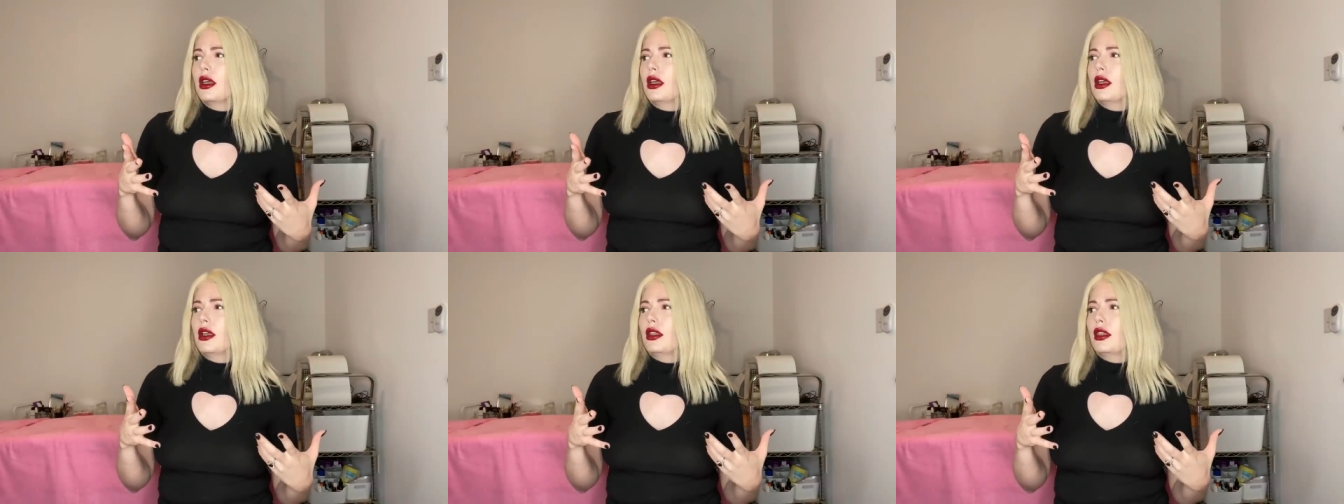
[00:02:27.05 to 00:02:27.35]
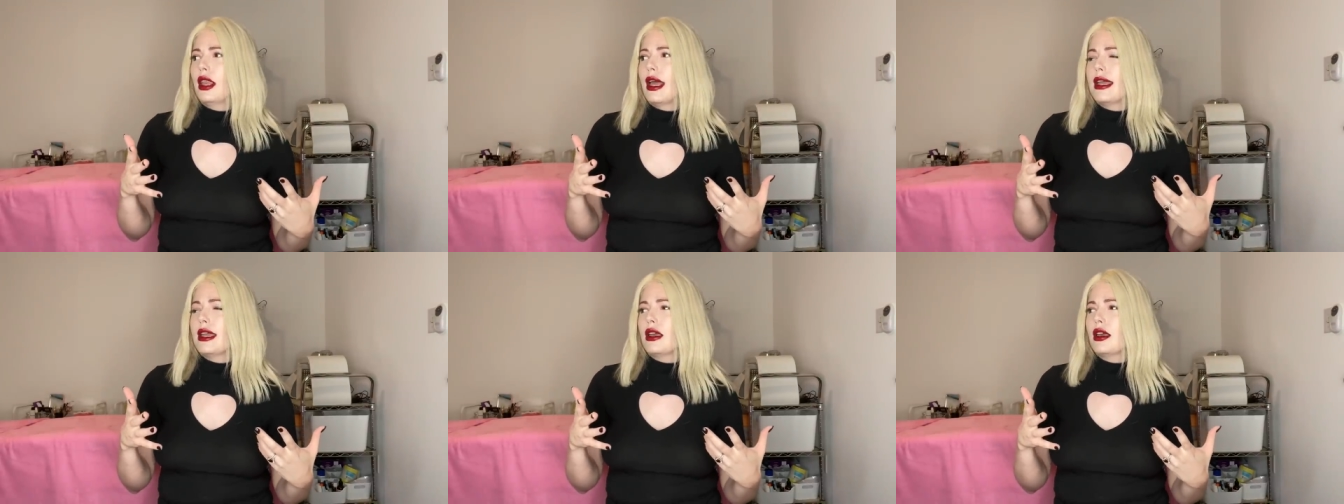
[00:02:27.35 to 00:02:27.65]

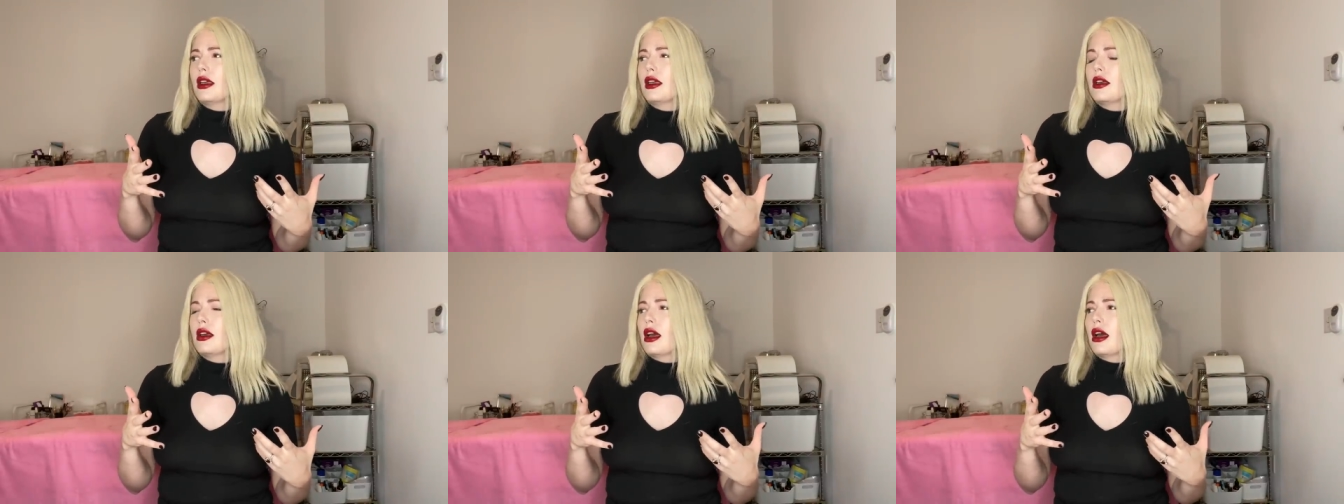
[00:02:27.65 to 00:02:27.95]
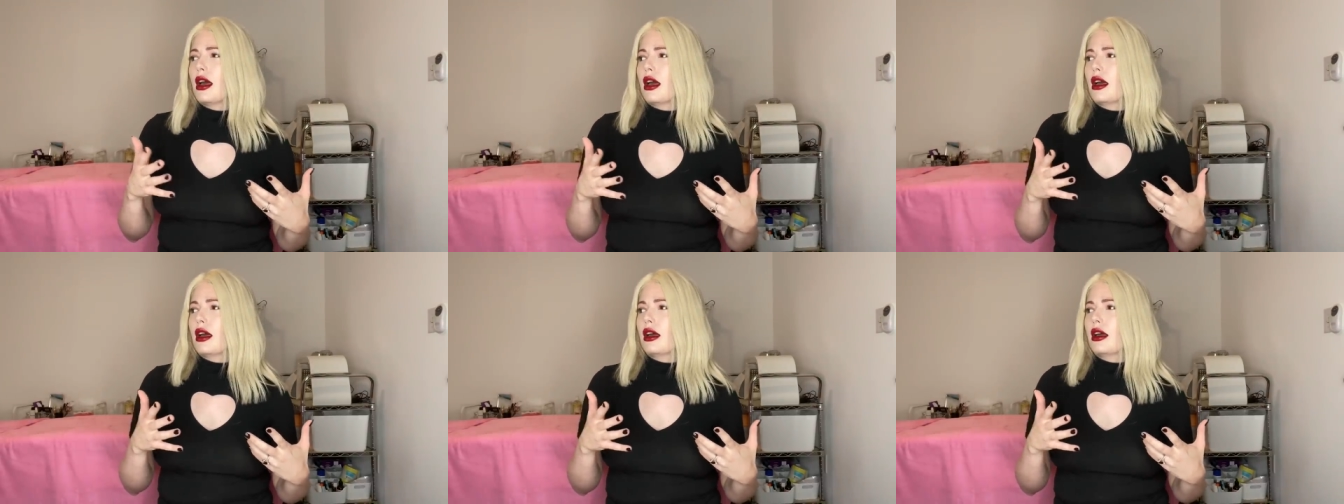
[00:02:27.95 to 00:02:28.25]
like,
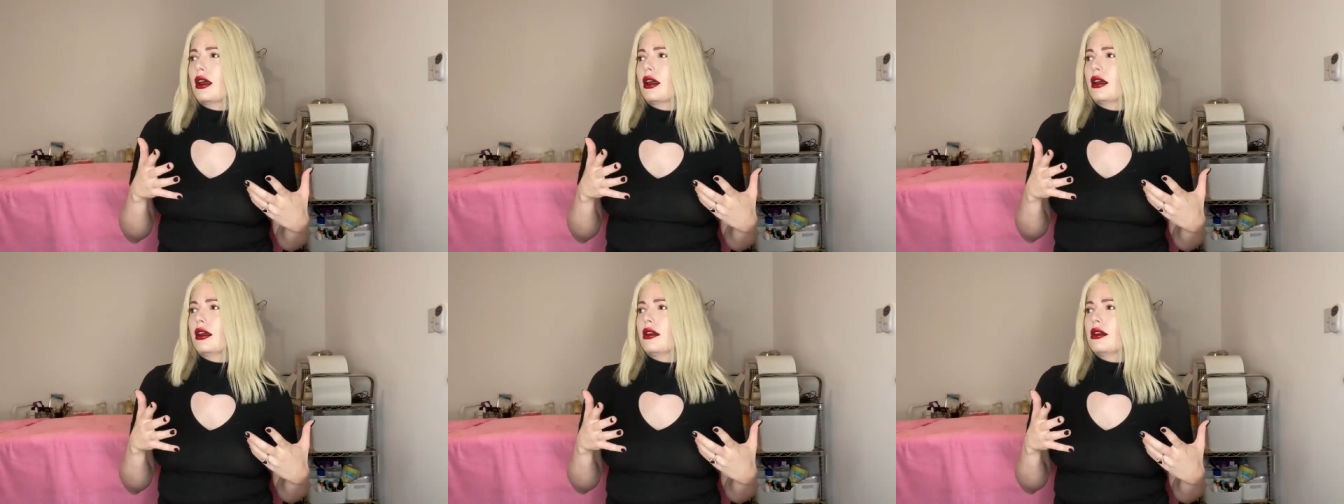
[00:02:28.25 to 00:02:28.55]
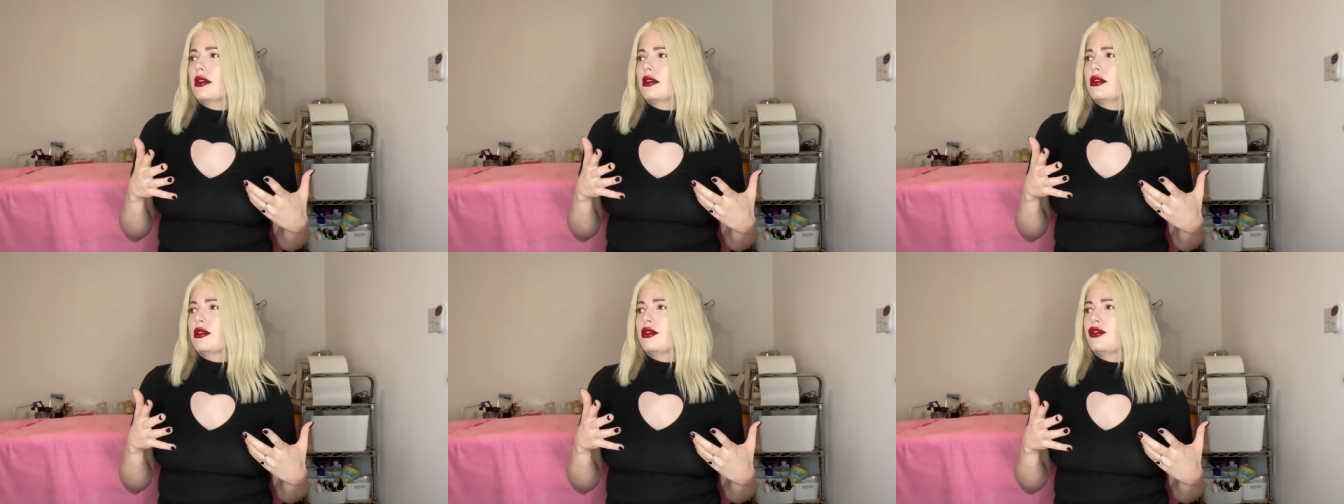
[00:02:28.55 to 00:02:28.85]
uh,
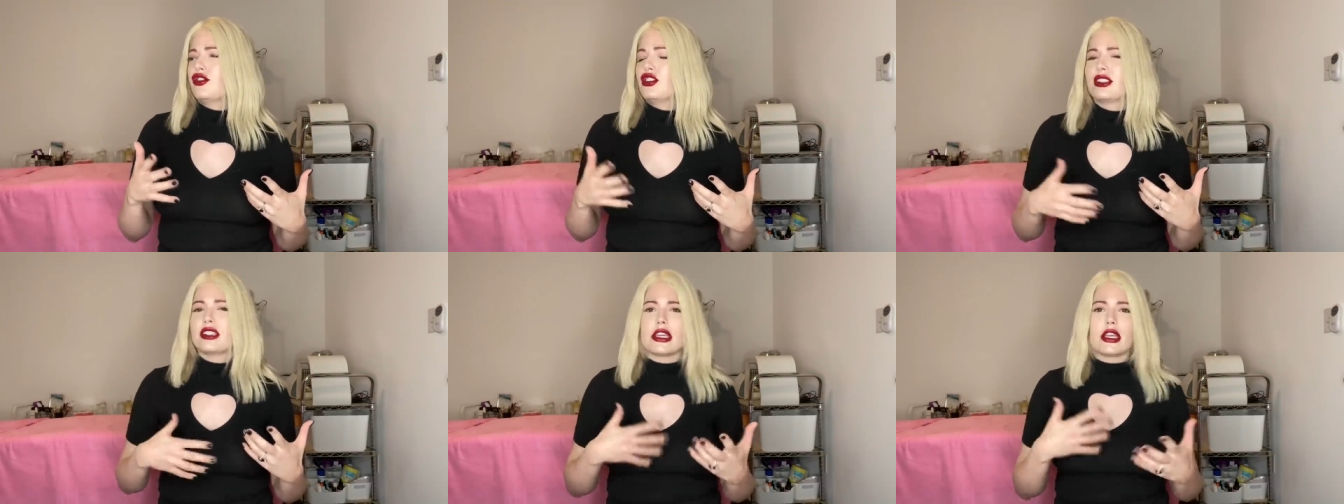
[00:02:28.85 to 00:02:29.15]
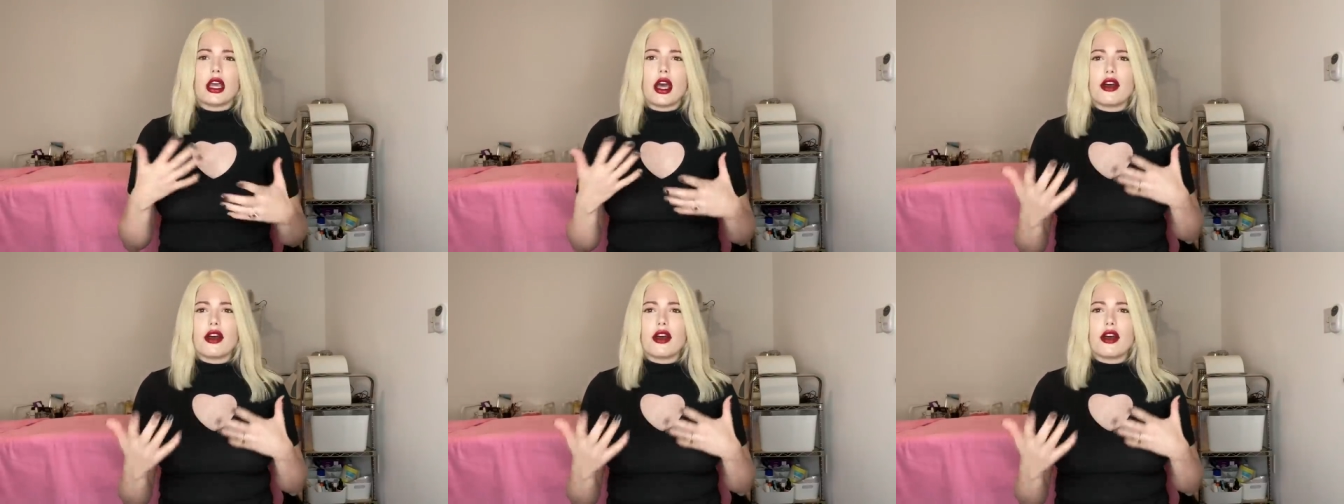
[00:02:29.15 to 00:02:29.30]
just like